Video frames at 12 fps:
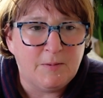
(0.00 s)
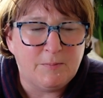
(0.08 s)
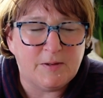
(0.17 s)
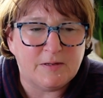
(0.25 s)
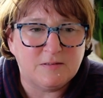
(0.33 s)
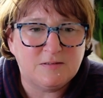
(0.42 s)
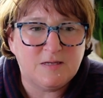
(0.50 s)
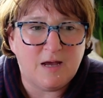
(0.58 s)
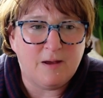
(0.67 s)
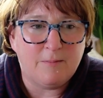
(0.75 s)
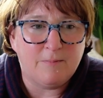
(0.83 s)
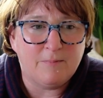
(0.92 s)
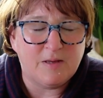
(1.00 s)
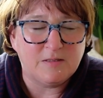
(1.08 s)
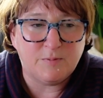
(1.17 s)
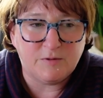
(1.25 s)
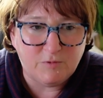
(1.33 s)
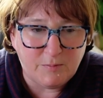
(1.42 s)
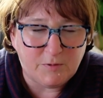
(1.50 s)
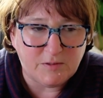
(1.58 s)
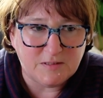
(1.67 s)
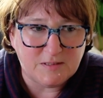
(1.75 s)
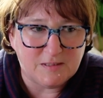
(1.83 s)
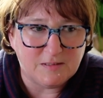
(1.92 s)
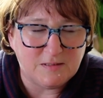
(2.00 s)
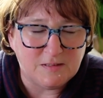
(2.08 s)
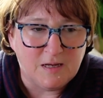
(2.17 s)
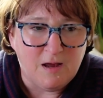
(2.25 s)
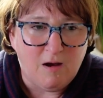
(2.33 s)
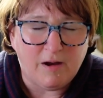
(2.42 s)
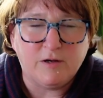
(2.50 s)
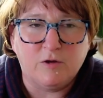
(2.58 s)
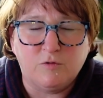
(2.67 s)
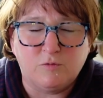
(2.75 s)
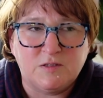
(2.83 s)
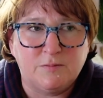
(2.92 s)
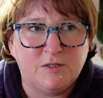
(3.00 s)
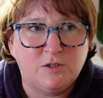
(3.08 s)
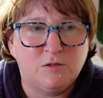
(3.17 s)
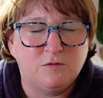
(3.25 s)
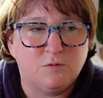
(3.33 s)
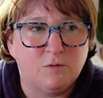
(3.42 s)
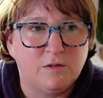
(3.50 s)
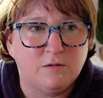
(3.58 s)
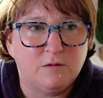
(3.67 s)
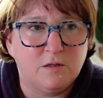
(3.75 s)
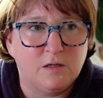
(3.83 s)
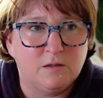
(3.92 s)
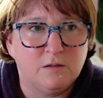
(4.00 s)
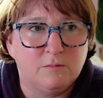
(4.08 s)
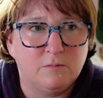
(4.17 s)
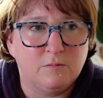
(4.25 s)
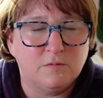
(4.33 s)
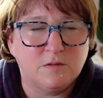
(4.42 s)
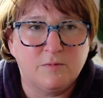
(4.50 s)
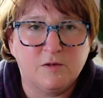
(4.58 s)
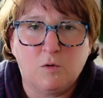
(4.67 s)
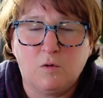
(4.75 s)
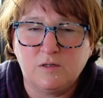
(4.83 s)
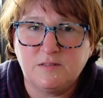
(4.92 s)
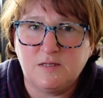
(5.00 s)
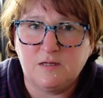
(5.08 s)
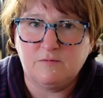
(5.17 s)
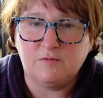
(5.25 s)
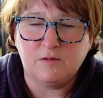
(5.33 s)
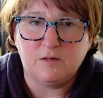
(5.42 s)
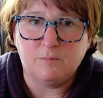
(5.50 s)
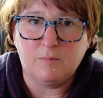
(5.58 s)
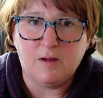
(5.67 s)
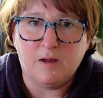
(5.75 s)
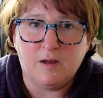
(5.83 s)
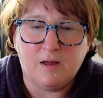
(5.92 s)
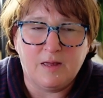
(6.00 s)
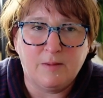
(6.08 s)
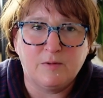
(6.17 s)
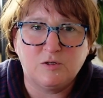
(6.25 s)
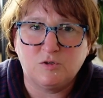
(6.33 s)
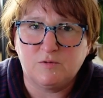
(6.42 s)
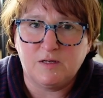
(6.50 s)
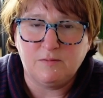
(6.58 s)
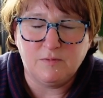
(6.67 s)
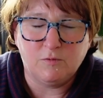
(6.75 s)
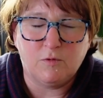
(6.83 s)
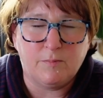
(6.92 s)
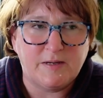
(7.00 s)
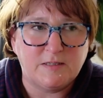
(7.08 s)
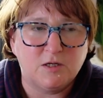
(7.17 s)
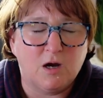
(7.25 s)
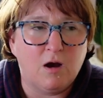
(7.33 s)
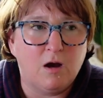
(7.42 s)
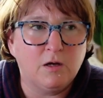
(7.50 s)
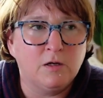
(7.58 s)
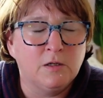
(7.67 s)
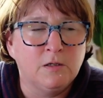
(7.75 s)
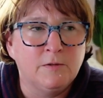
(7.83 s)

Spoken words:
But it's been reprinted. I know there were some issues with some of the quality of the imagery. They were a bit dark.